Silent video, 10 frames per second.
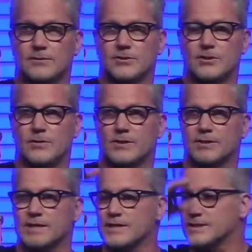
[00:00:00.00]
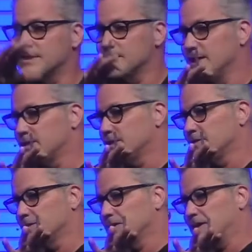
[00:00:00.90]
to assist and
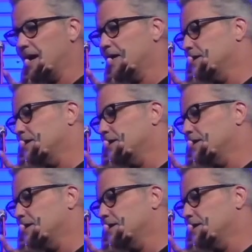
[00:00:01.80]
to gang